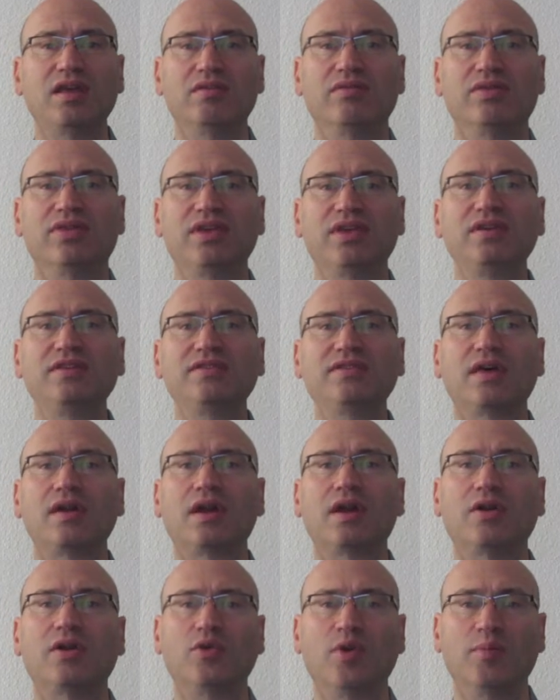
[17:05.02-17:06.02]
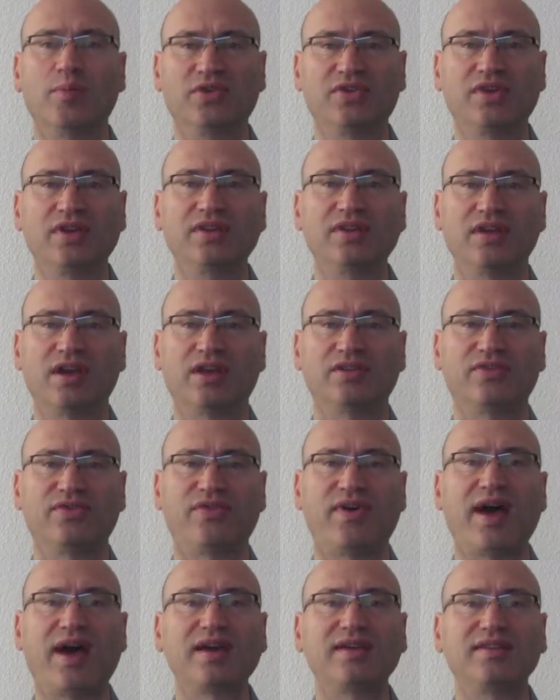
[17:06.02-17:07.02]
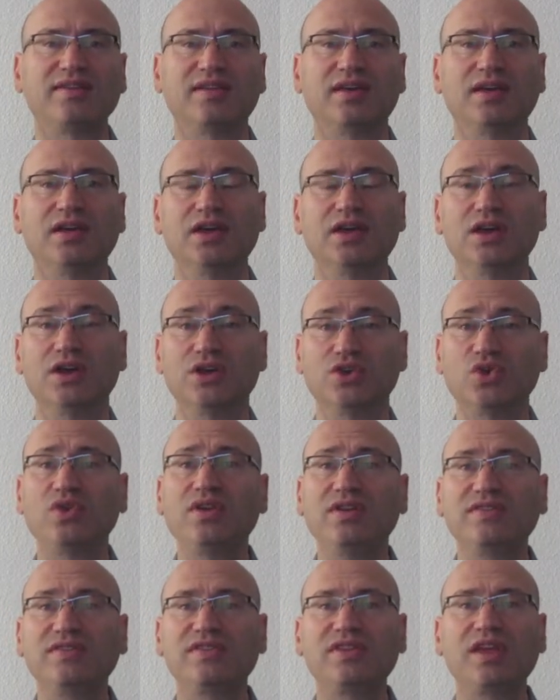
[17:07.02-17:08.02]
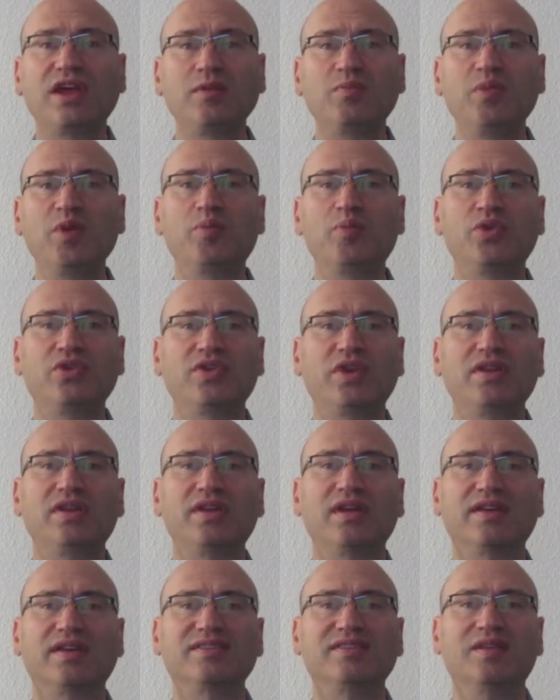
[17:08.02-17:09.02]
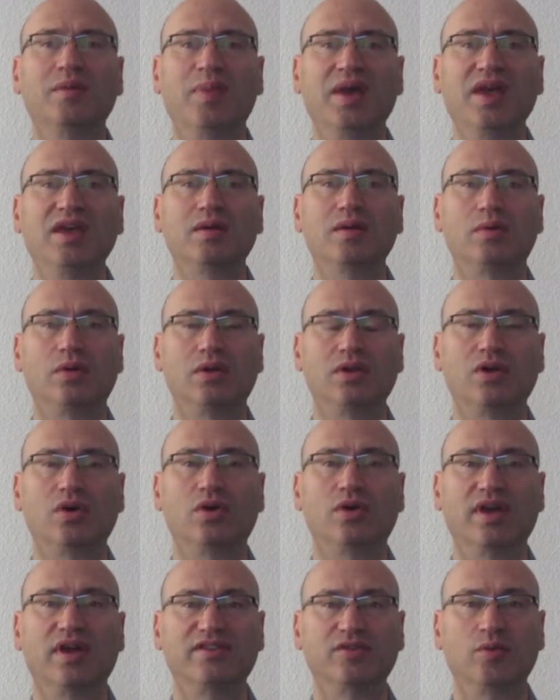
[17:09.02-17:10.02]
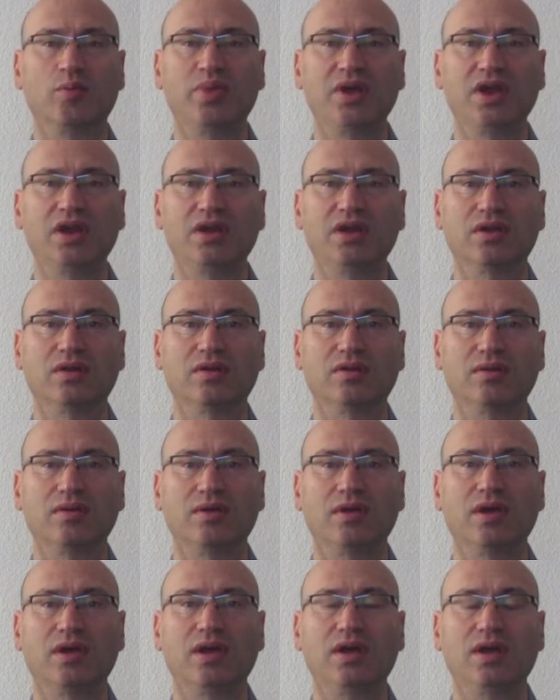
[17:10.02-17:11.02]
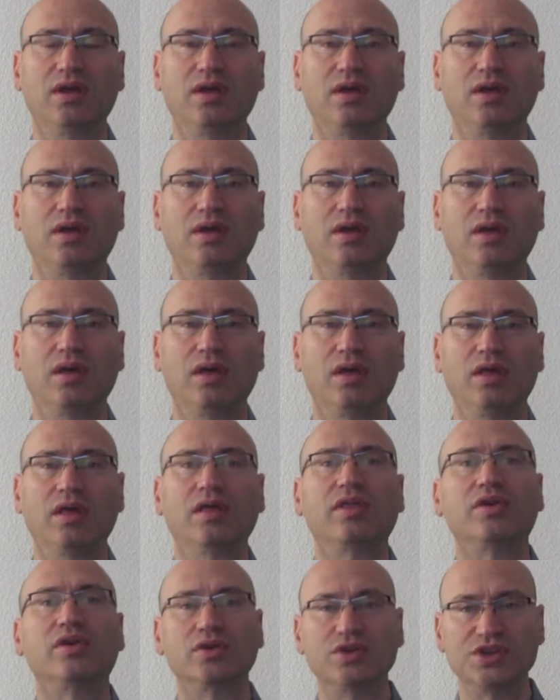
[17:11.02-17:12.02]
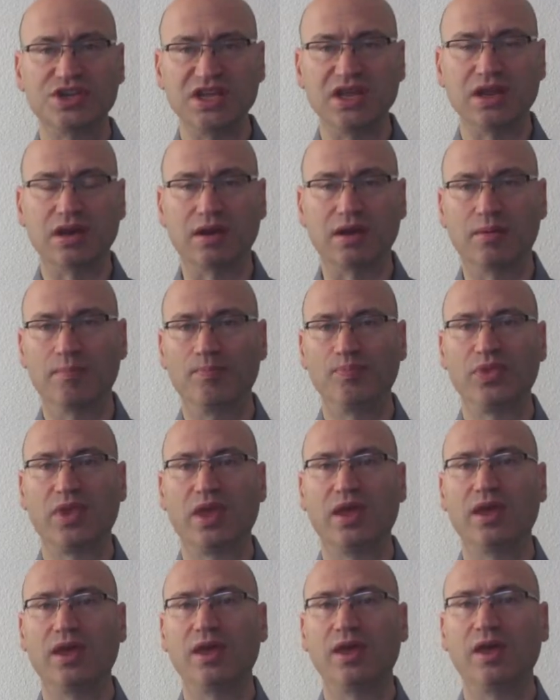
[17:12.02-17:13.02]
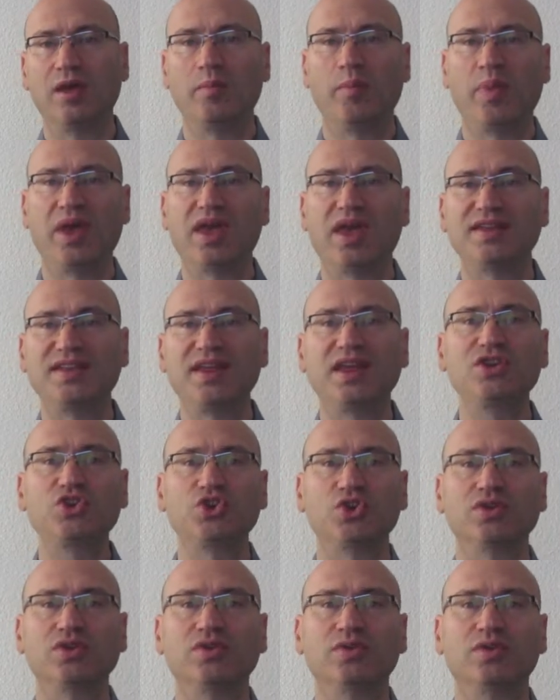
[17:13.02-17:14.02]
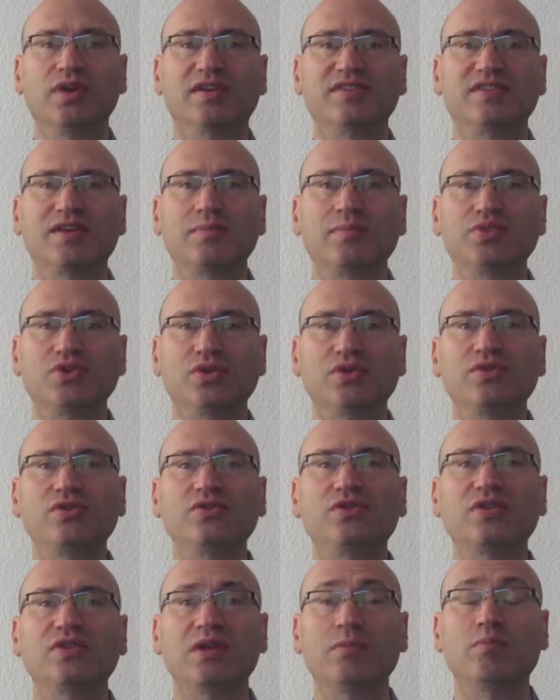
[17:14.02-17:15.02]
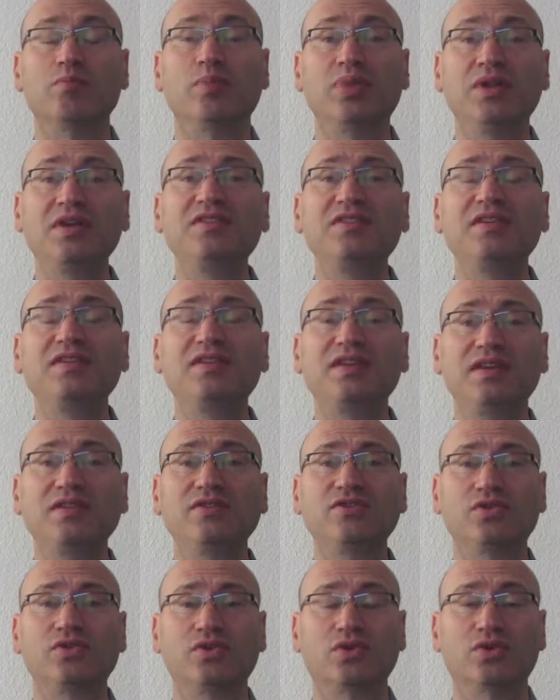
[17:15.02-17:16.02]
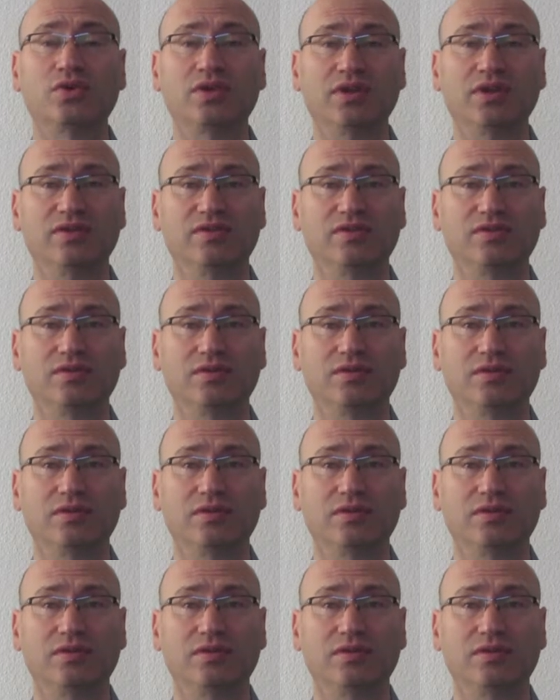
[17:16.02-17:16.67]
if things that are represented as fact should instead be presented as debatable or as opinion. 13. Pay attention to the assumptions implicit in stories.